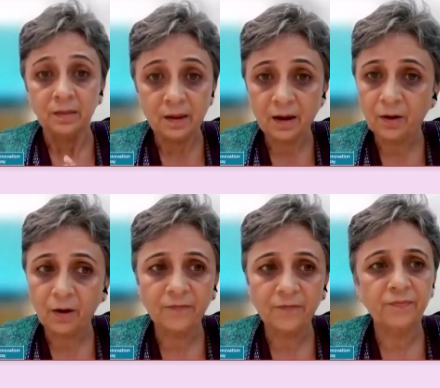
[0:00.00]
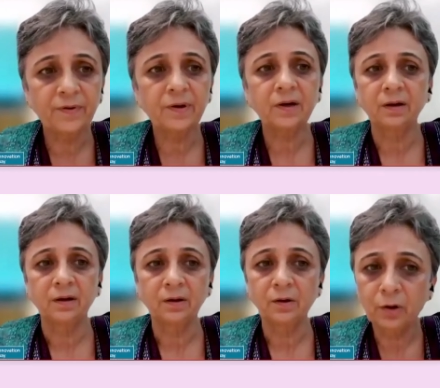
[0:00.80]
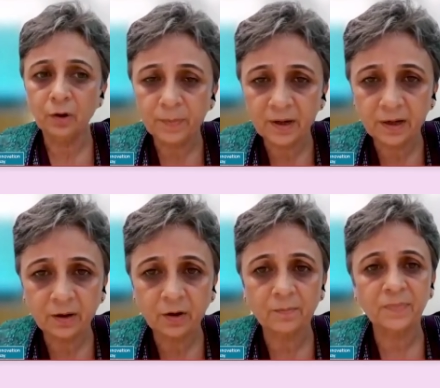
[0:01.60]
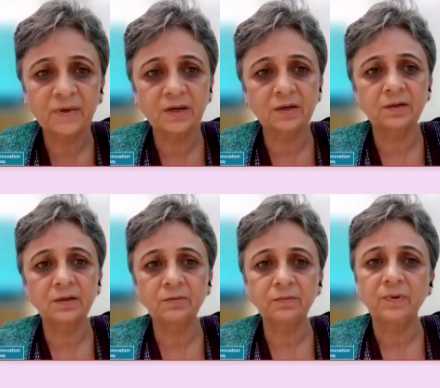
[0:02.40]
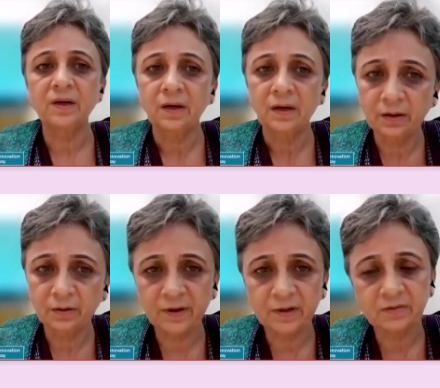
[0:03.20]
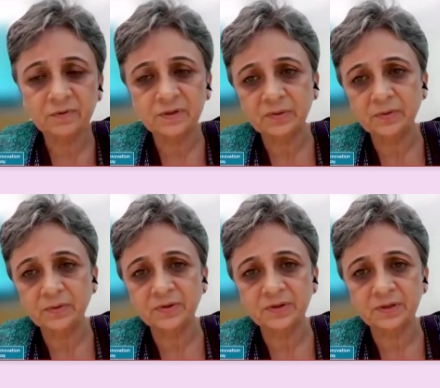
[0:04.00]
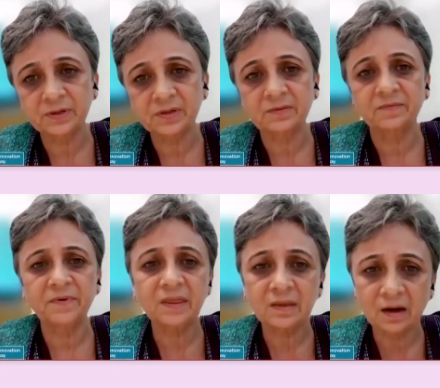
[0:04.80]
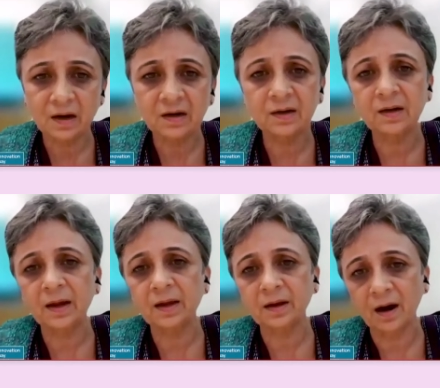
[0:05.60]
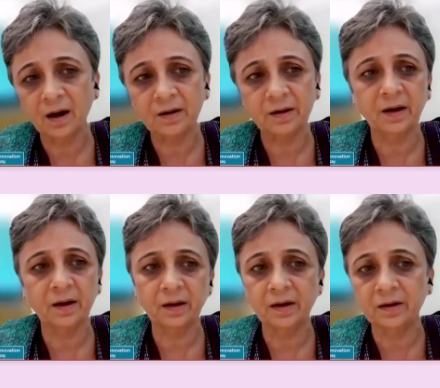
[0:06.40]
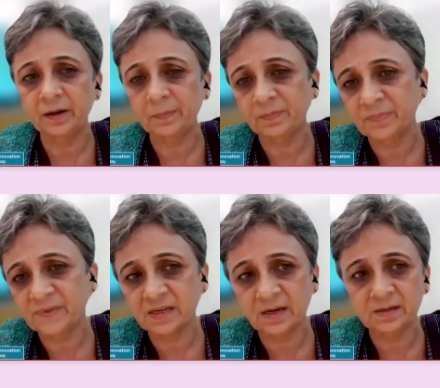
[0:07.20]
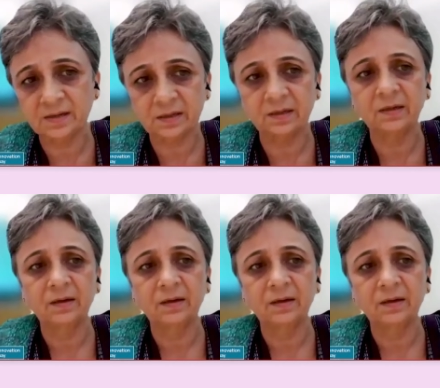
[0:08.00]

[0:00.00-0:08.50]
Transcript: they offer globally competitive innovative solutions with underlying hard tech and deep science,